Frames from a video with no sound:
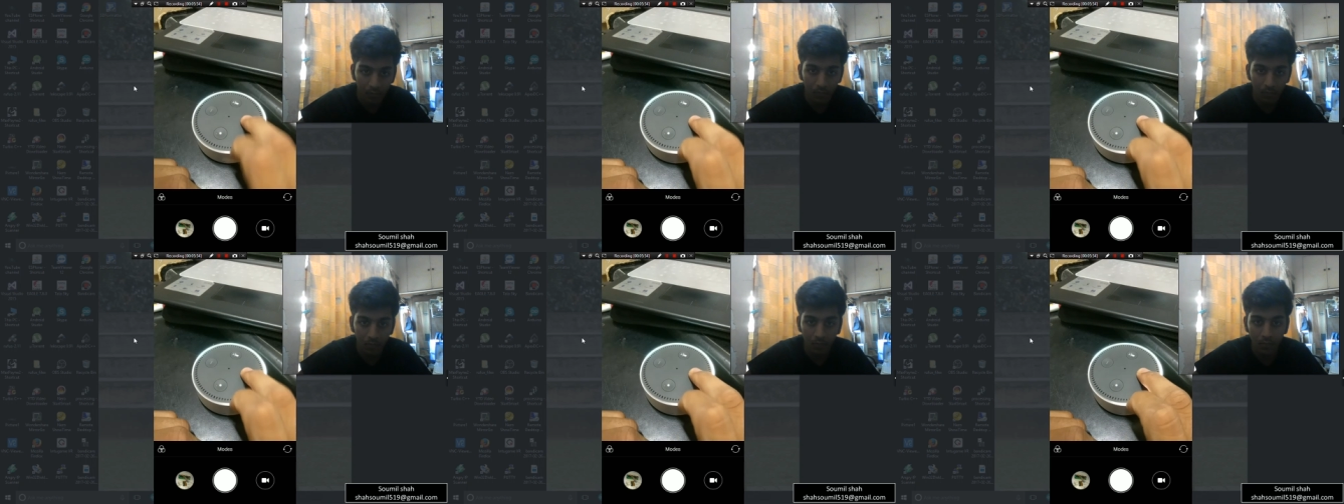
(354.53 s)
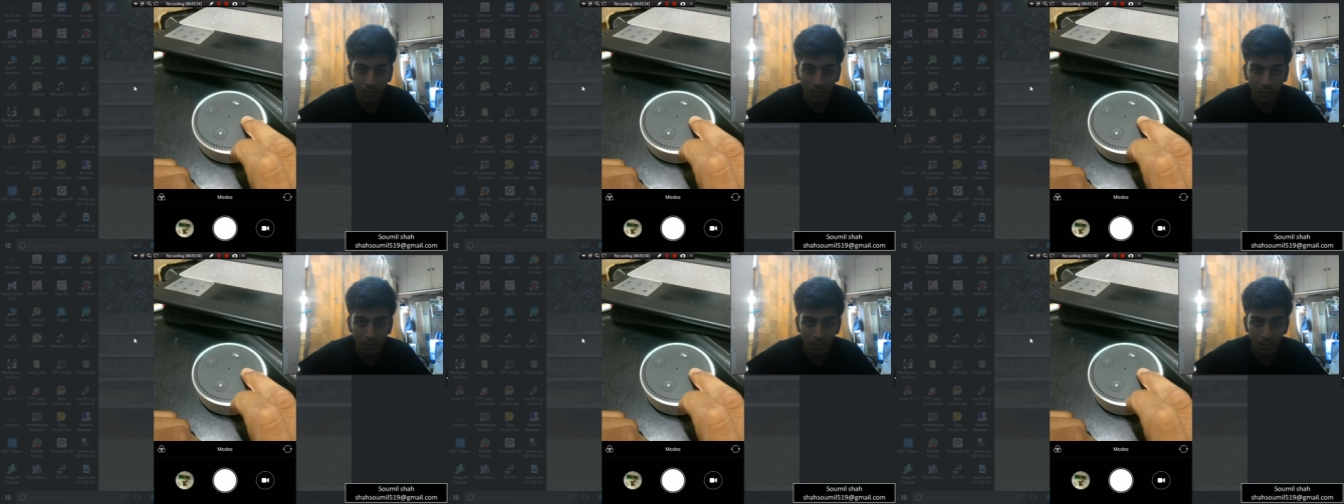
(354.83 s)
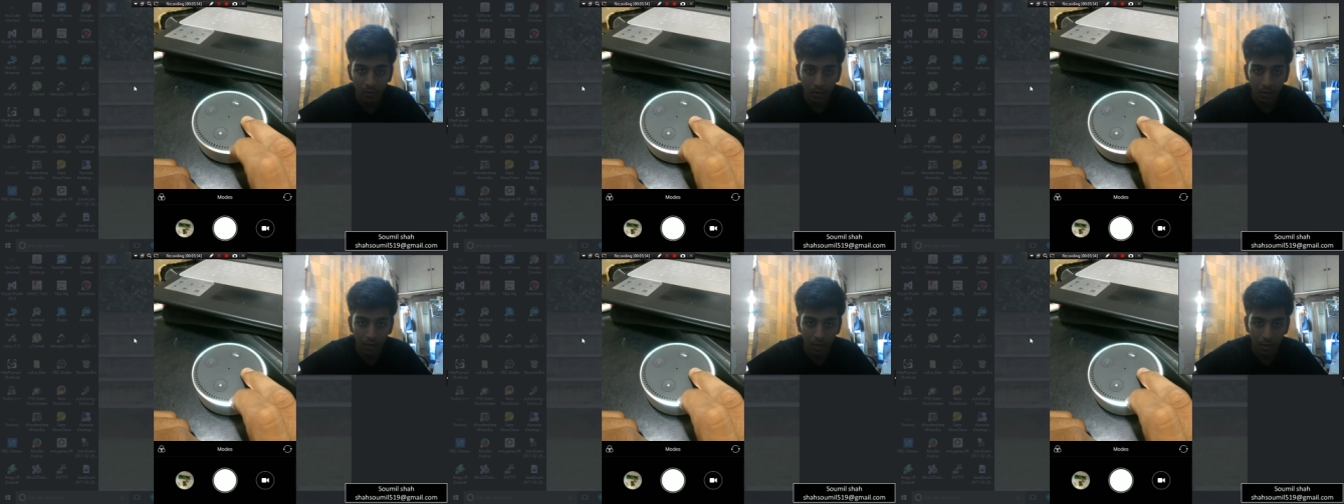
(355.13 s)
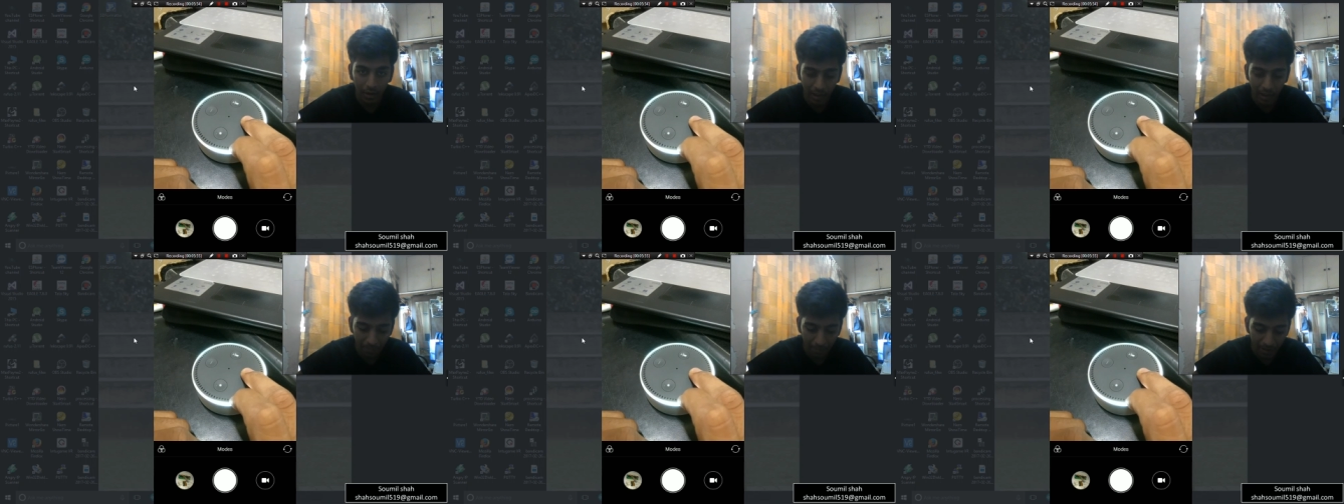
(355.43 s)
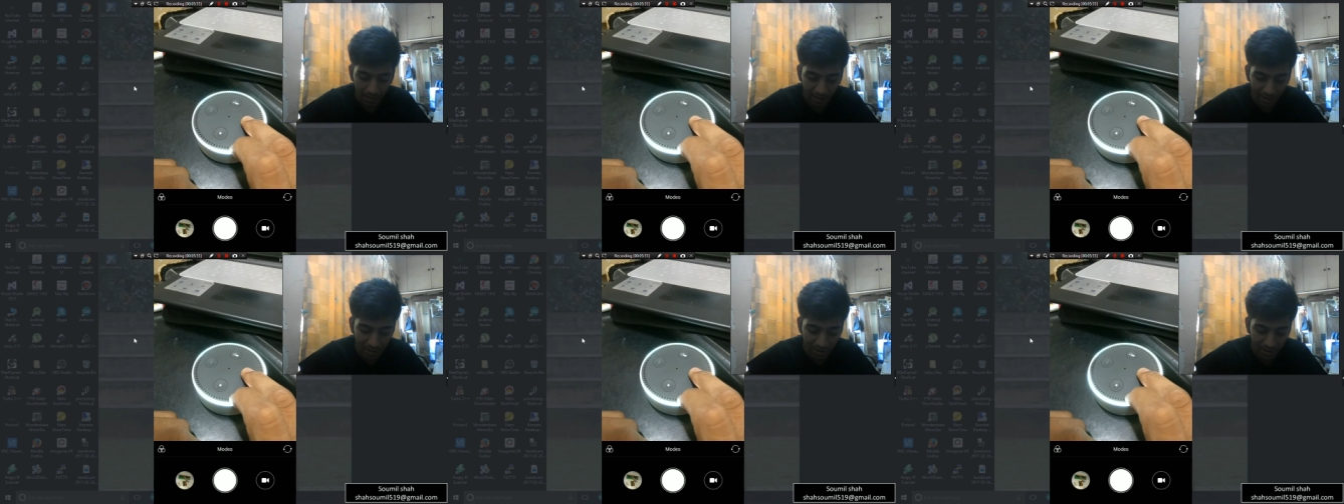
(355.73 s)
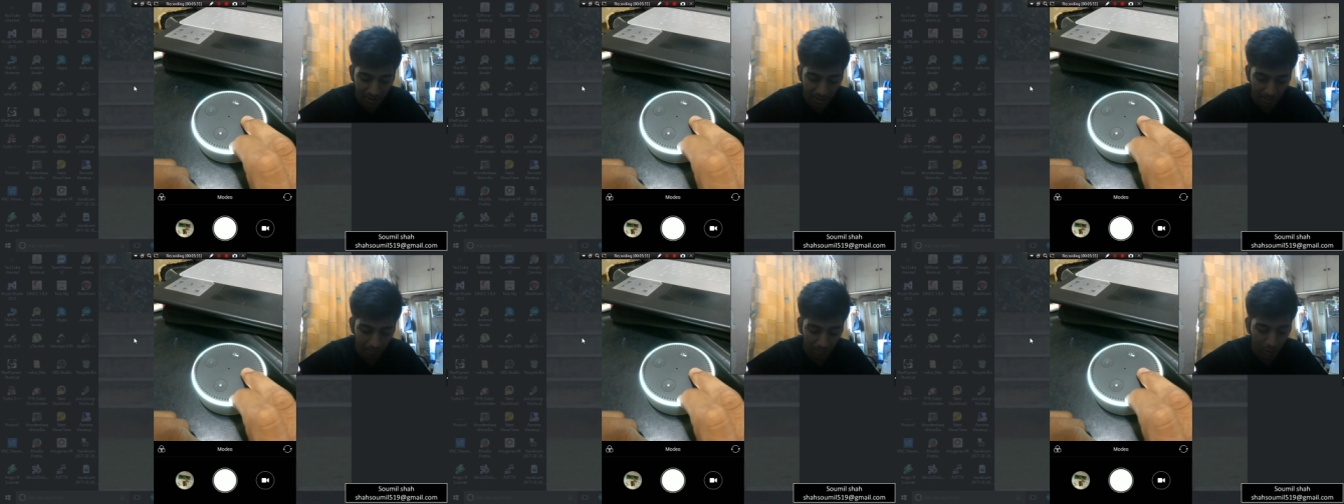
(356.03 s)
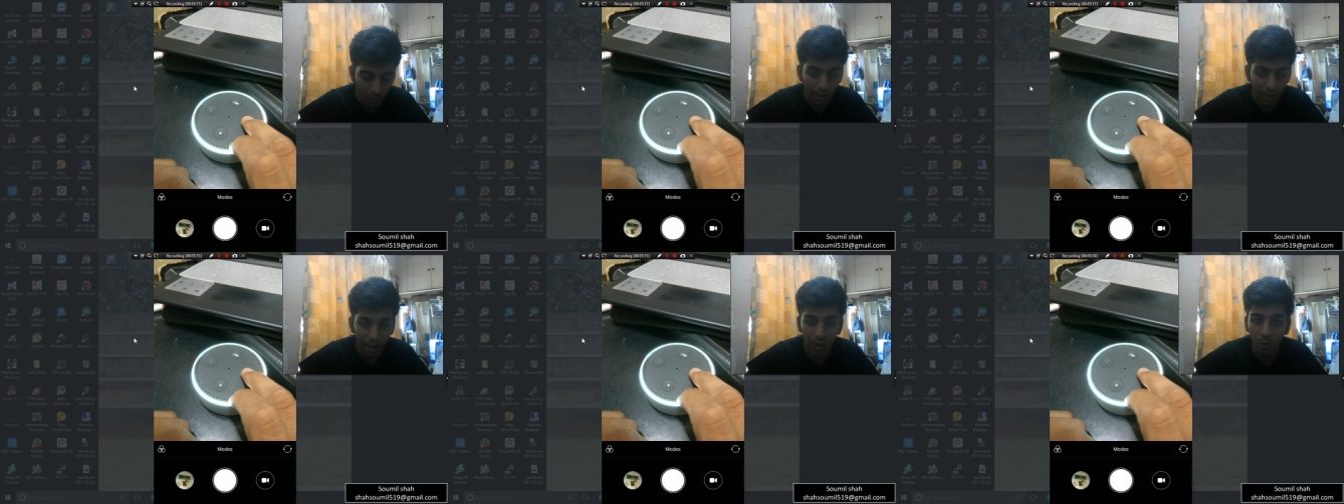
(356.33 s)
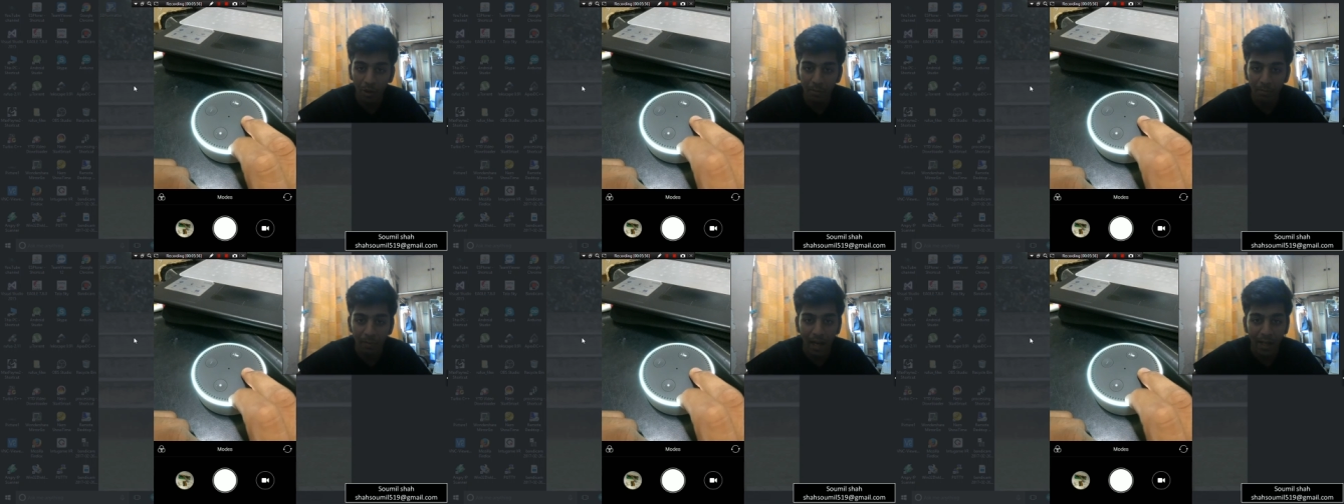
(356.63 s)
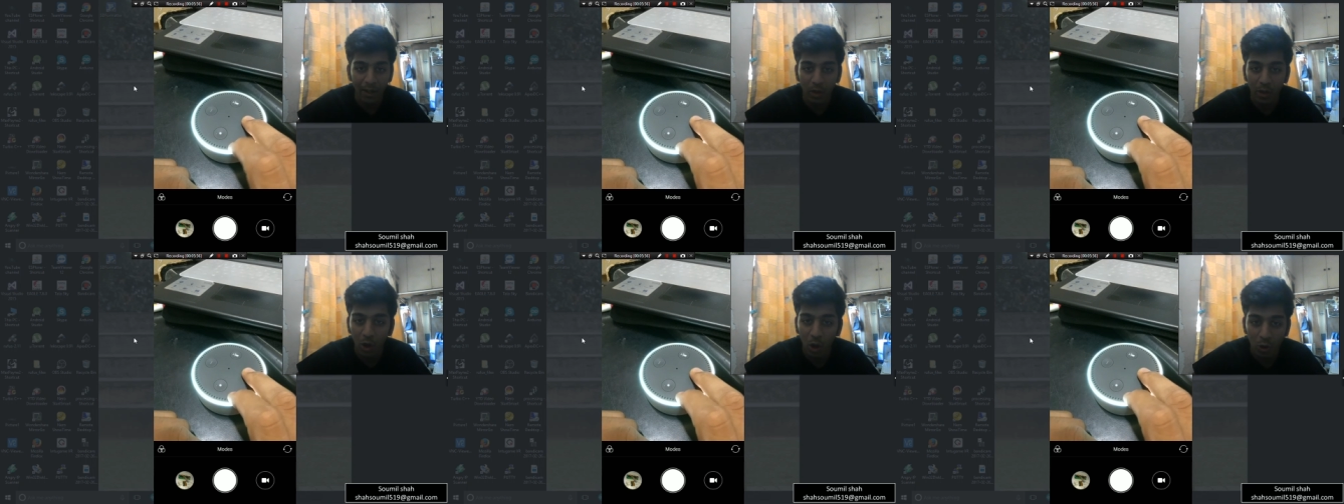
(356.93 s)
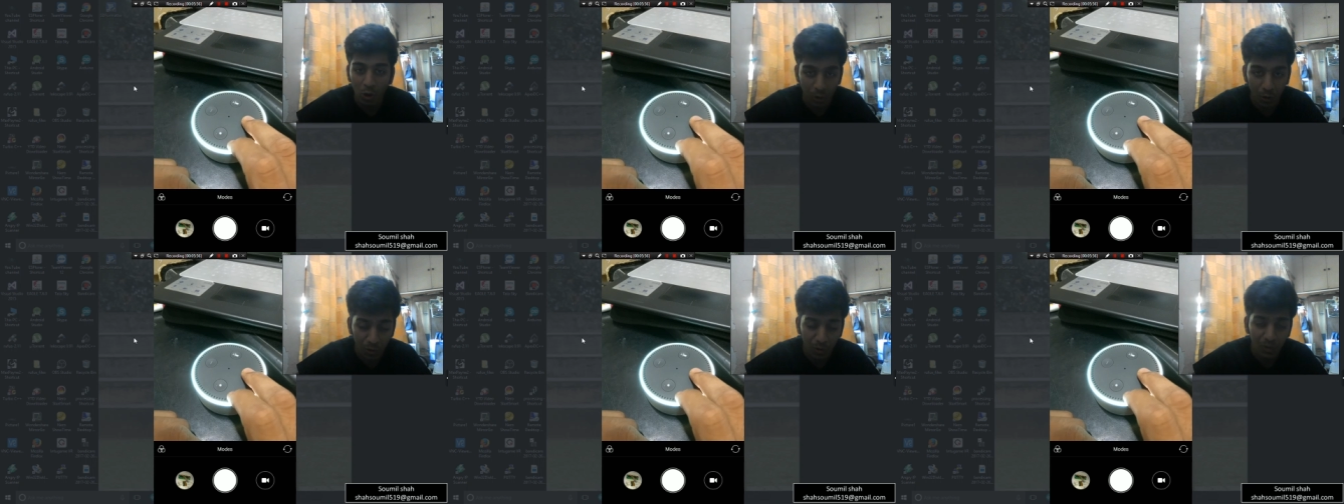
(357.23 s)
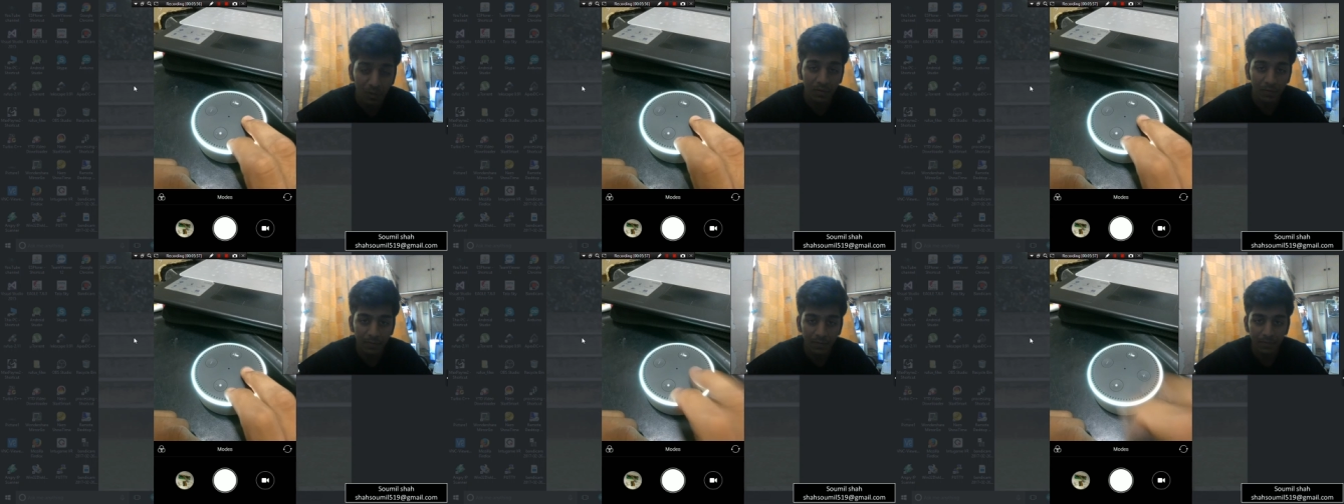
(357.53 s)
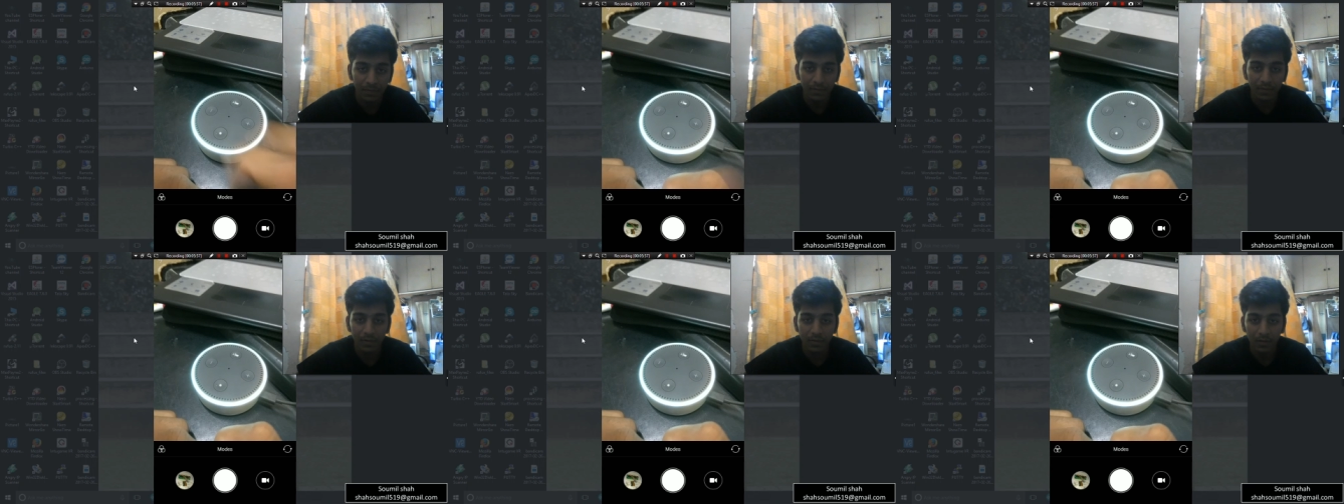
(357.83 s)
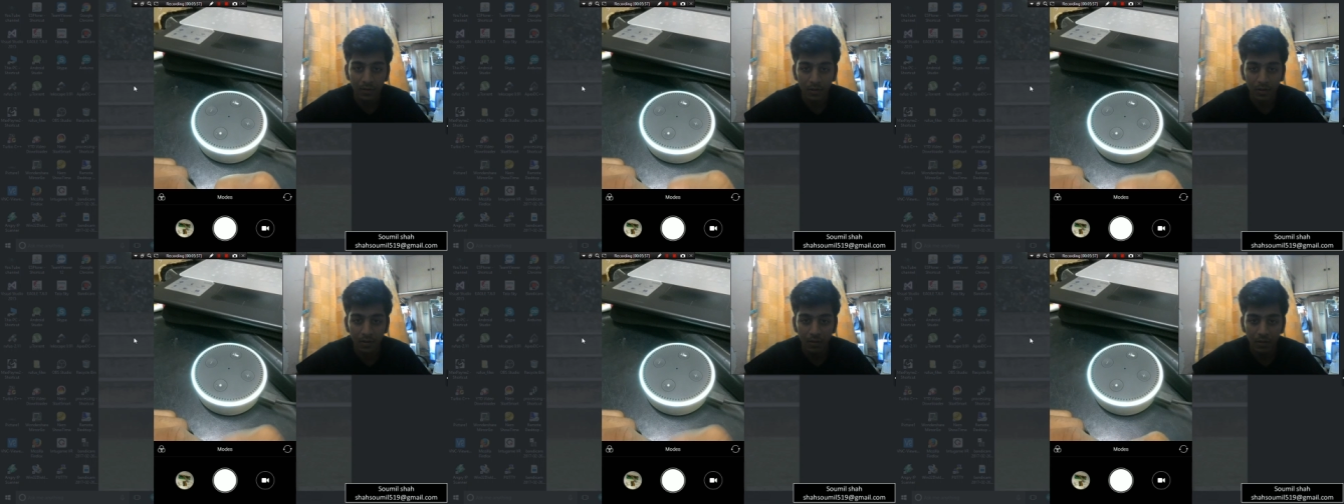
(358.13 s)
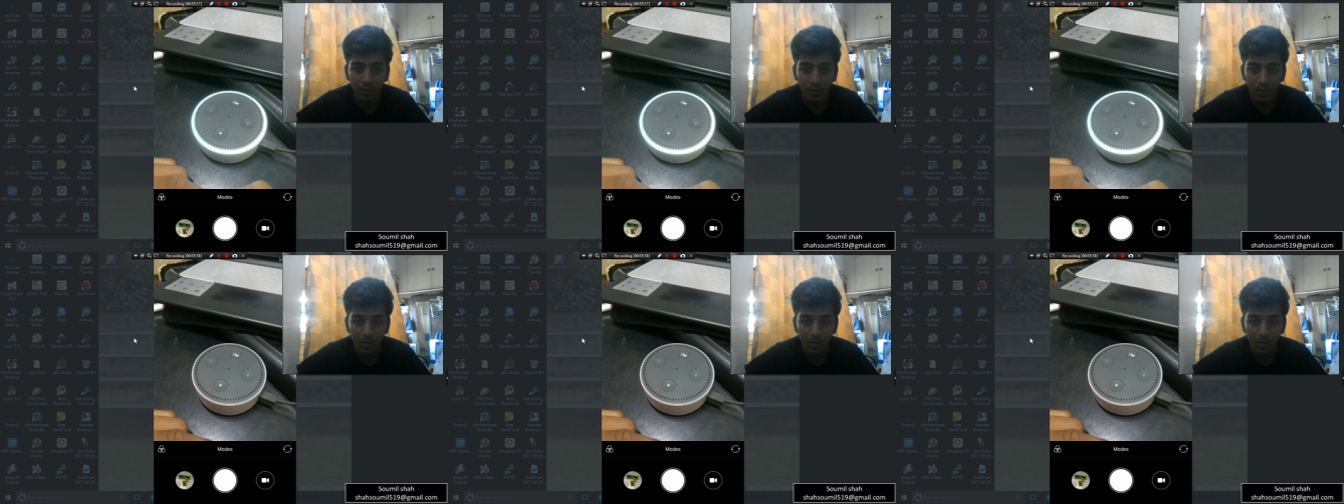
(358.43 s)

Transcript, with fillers: Let me increase it. You can do it manually also who I